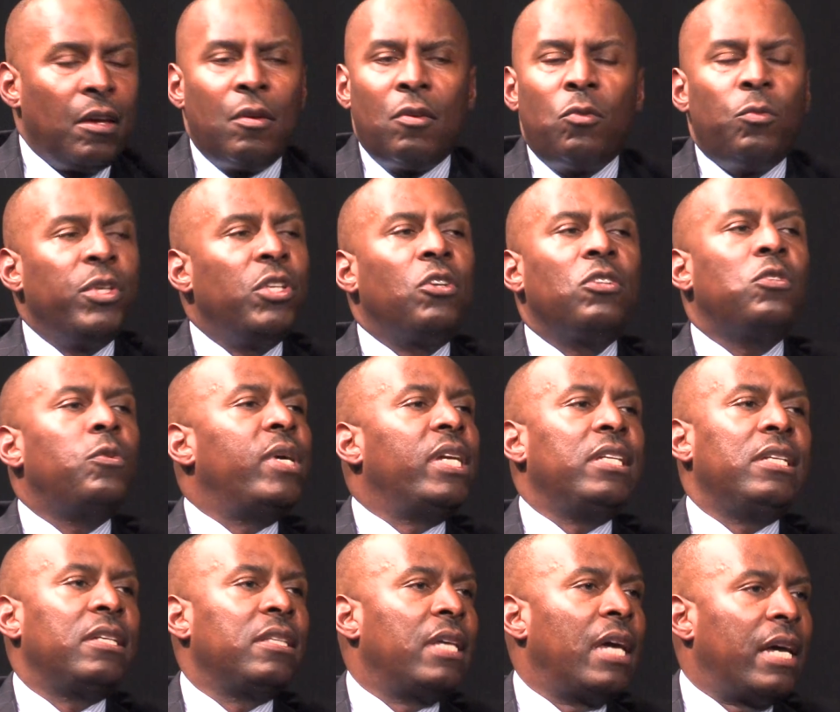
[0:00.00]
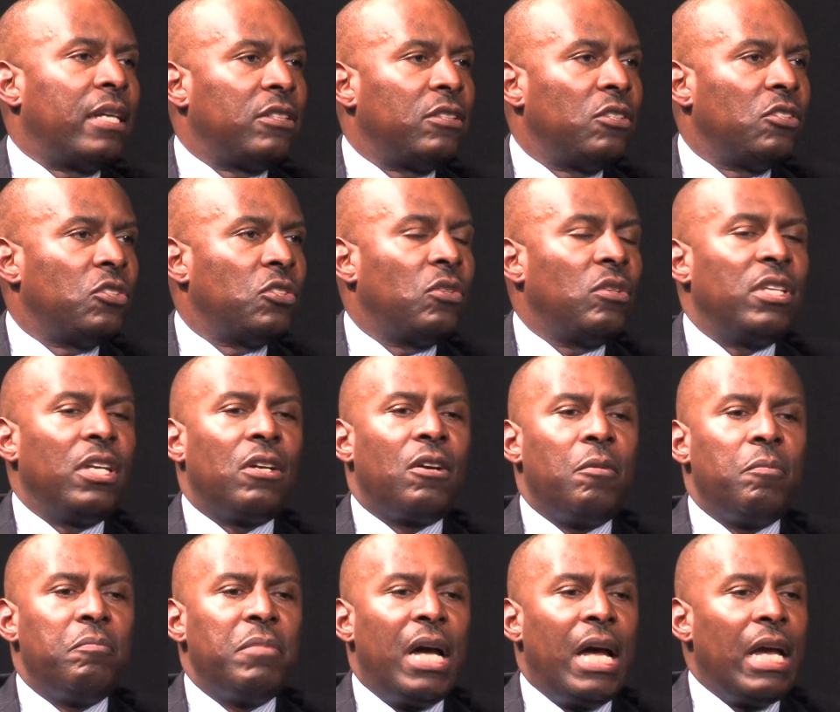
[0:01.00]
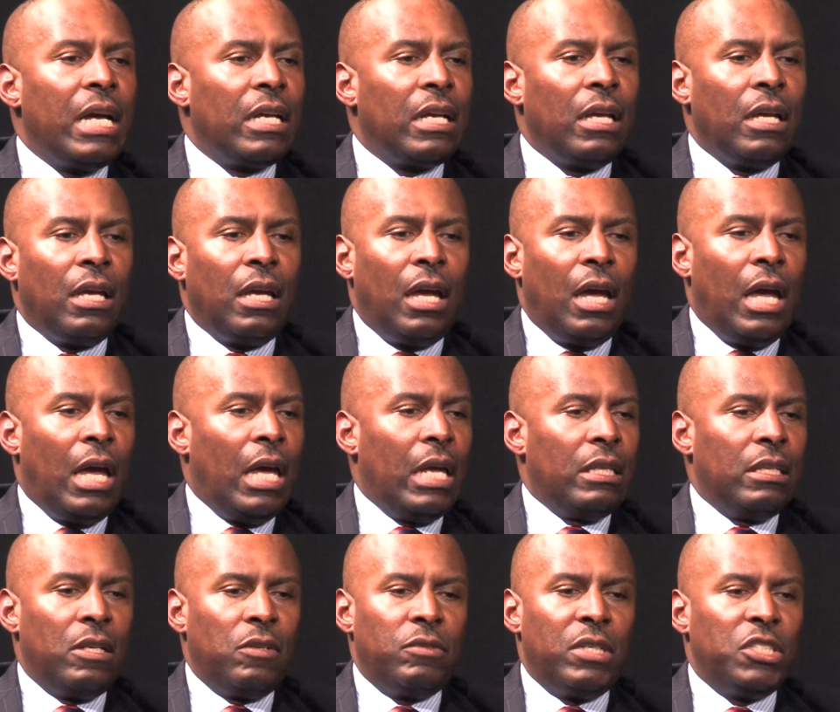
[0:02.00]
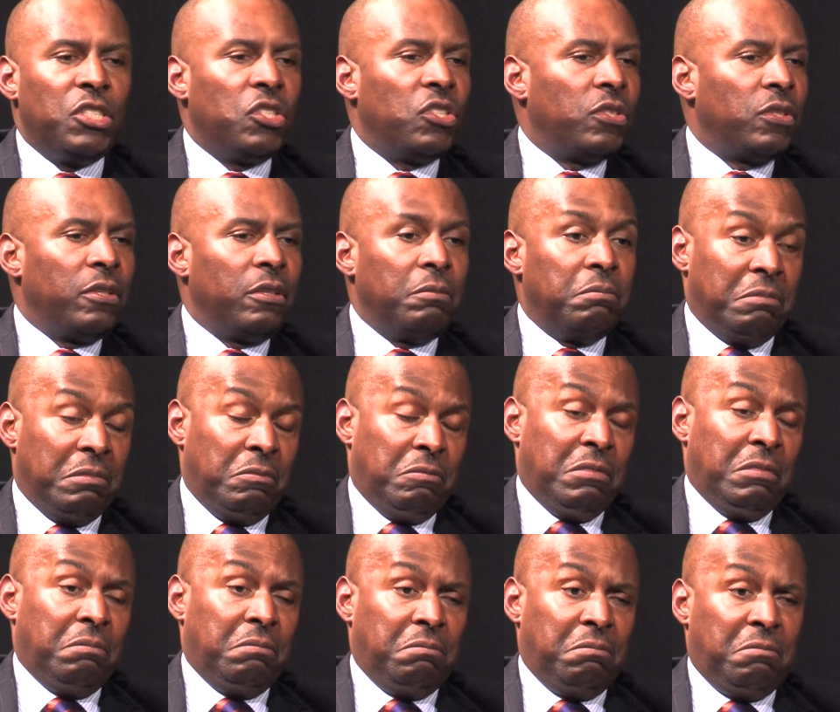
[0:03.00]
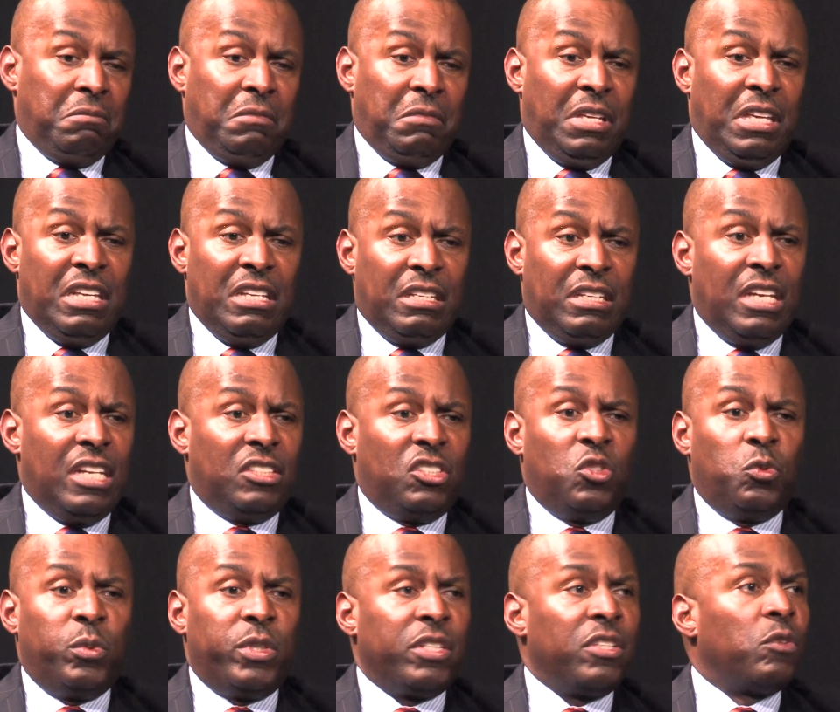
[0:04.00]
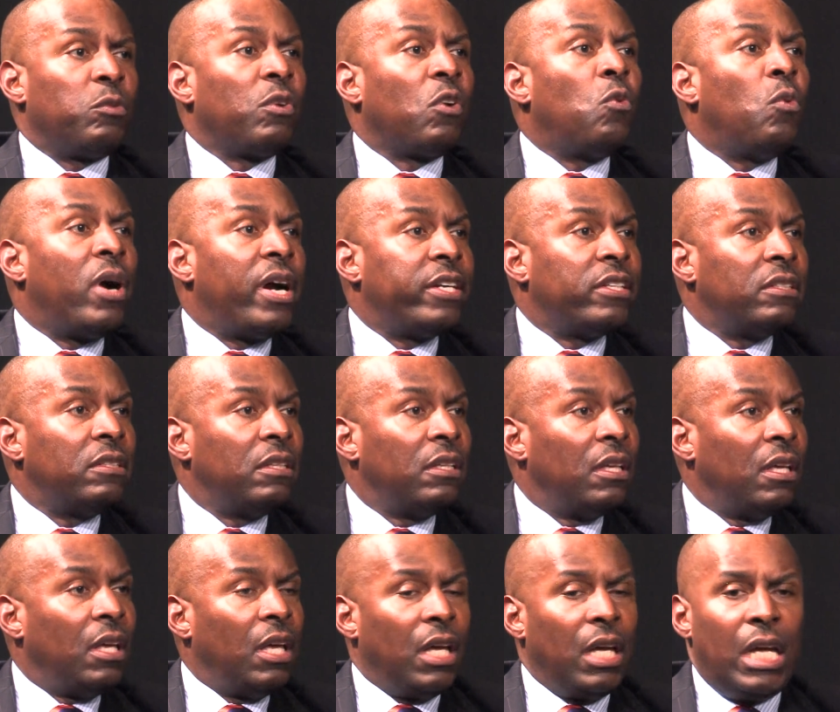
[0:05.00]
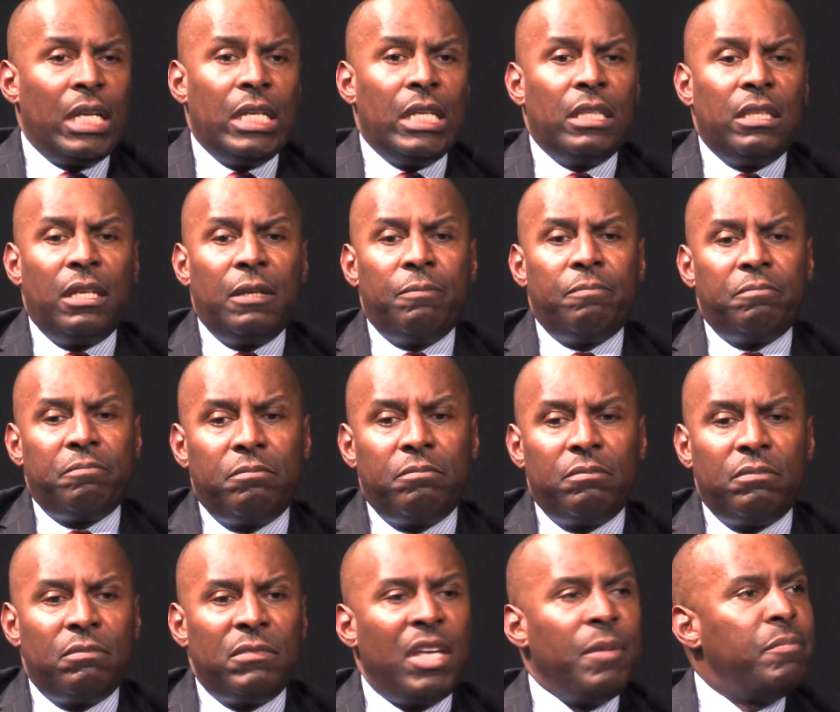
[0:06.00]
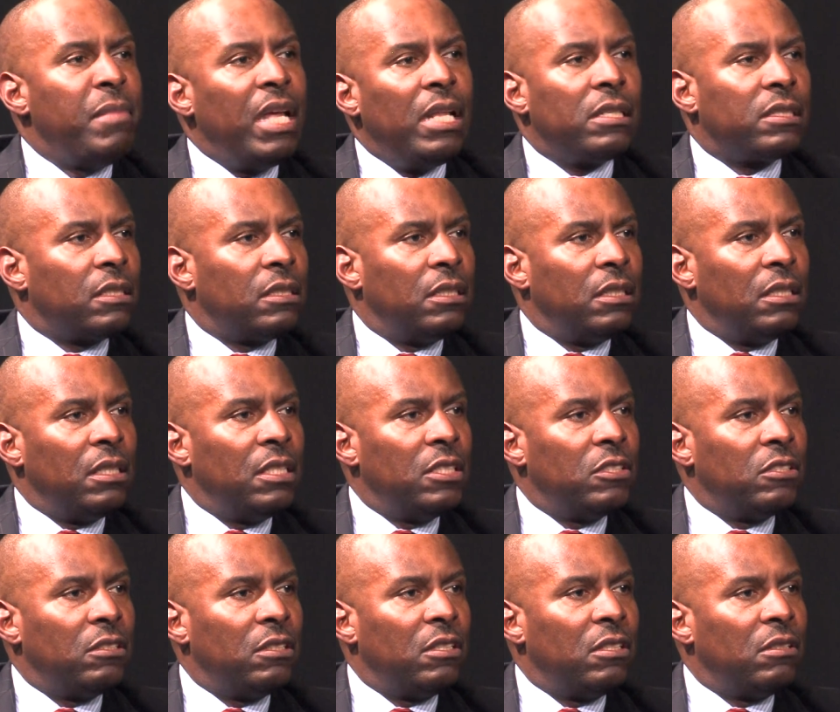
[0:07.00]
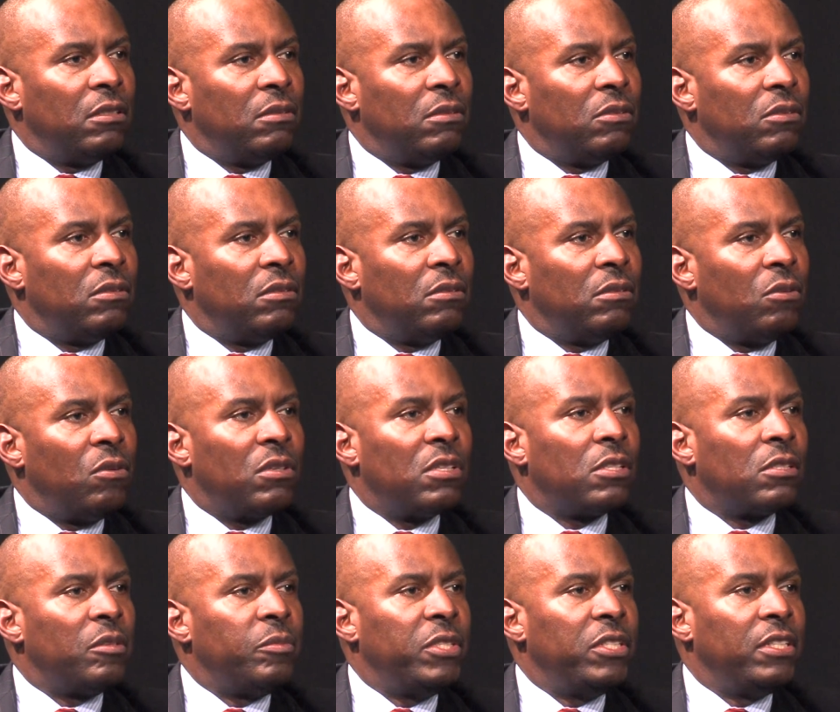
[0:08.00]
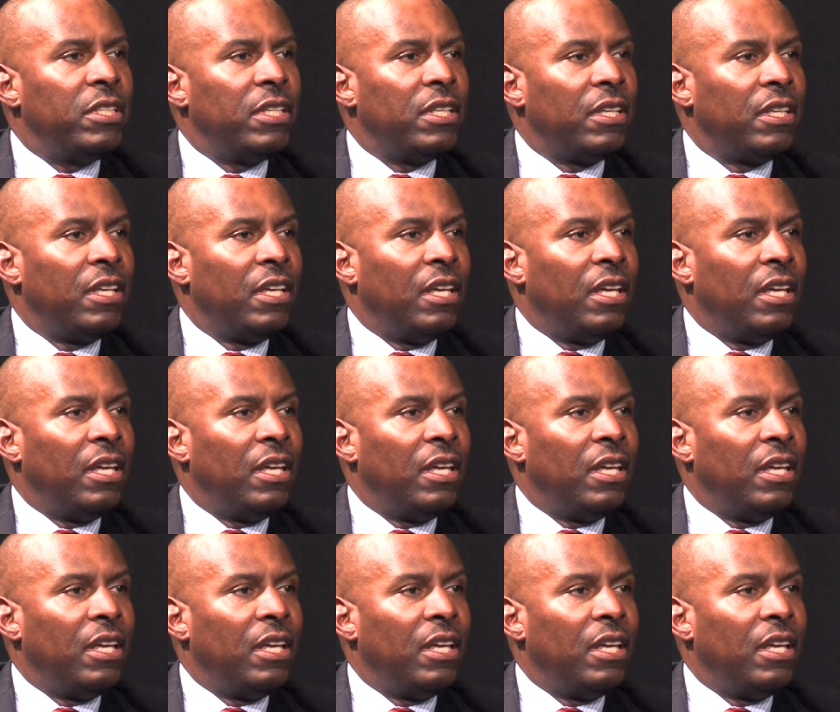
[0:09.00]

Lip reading: We don't do any of that. So they come back and they register in cases where they're required, and then they melt into the local community.